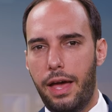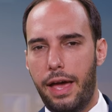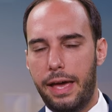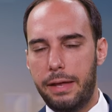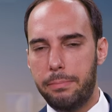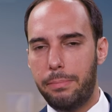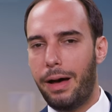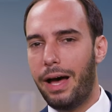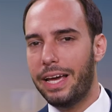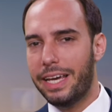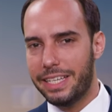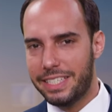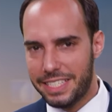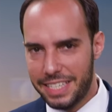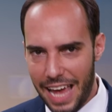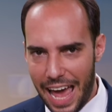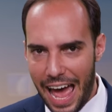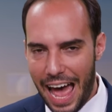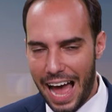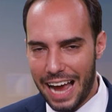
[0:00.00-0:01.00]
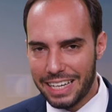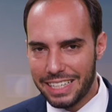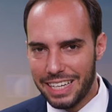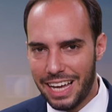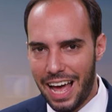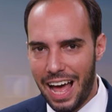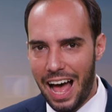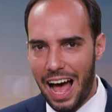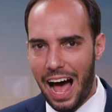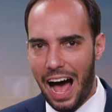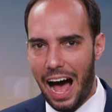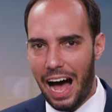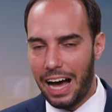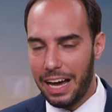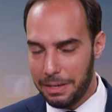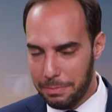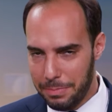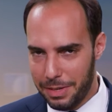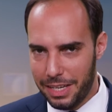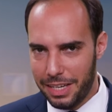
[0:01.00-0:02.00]
And by attacked,
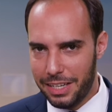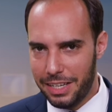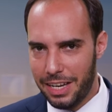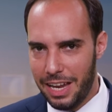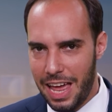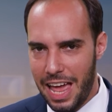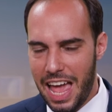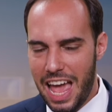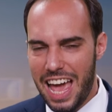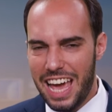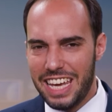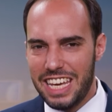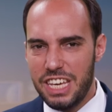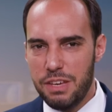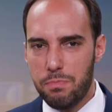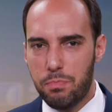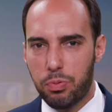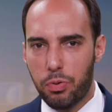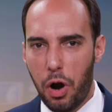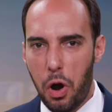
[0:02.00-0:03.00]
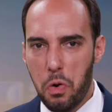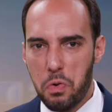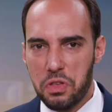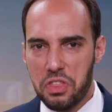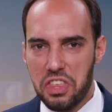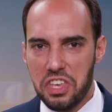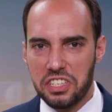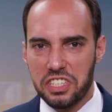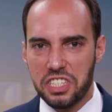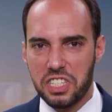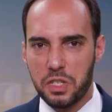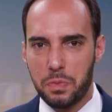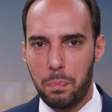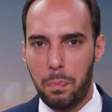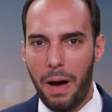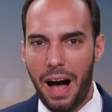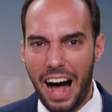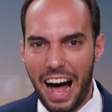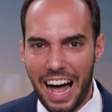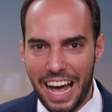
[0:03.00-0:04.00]
I mean he broke the
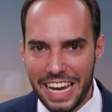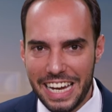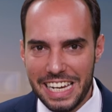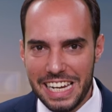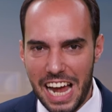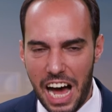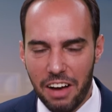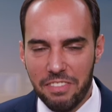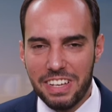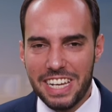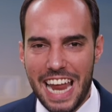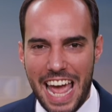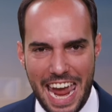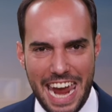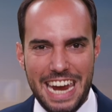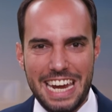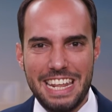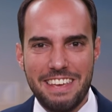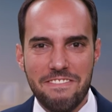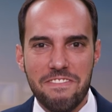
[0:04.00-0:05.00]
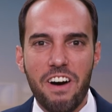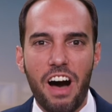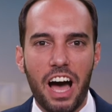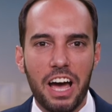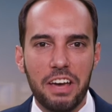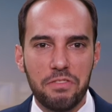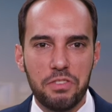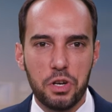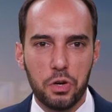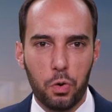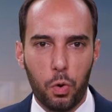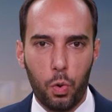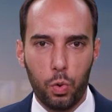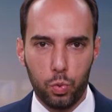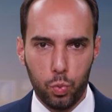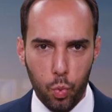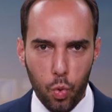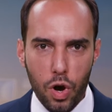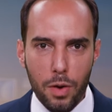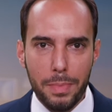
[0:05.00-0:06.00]
spine of an
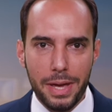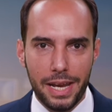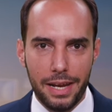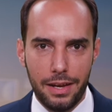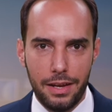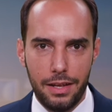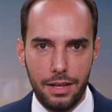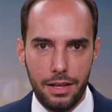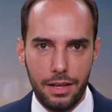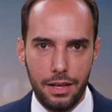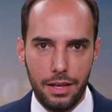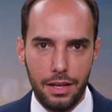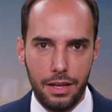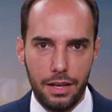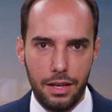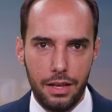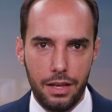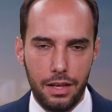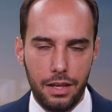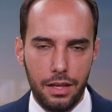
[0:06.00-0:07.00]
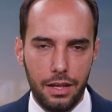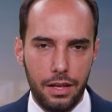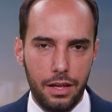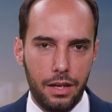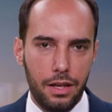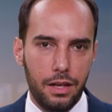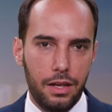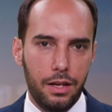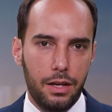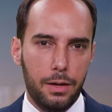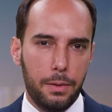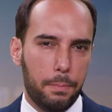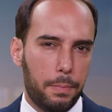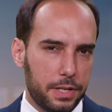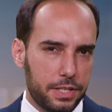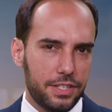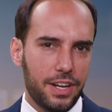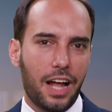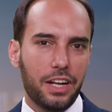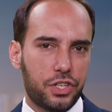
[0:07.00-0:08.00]
85-year-old woman. But
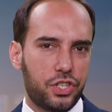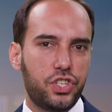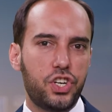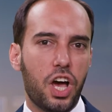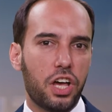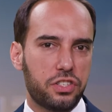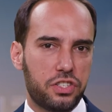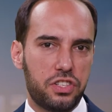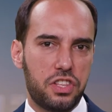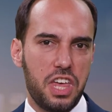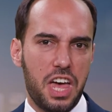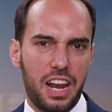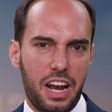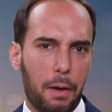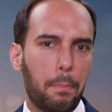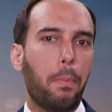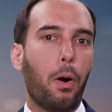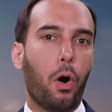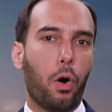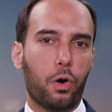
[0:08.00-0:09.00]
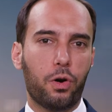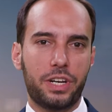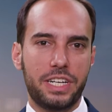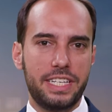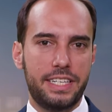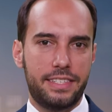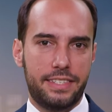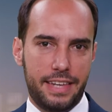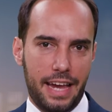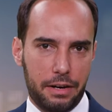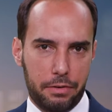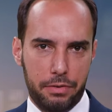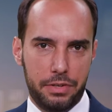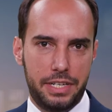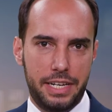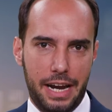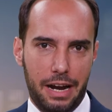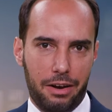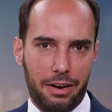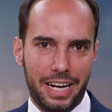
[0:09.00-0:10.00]
it's not just that a party
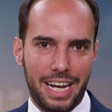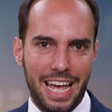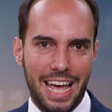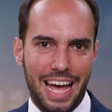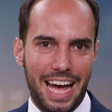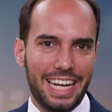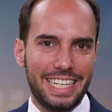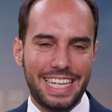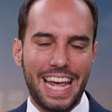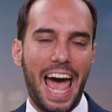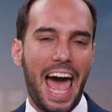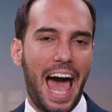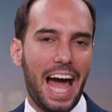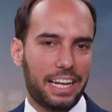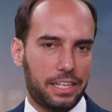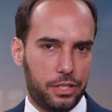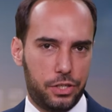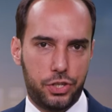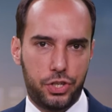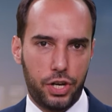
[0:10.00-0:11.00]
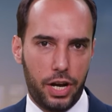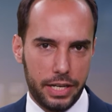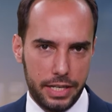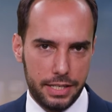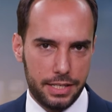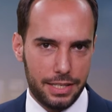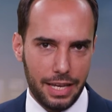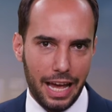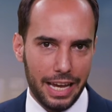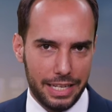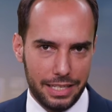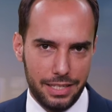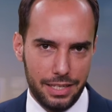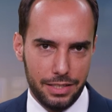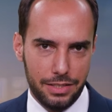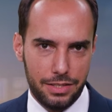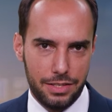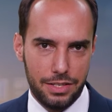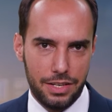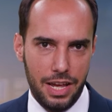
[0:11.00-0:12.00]
secretary attacked Chinese
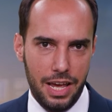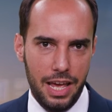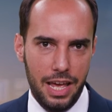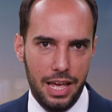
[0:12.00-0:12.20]
scientists.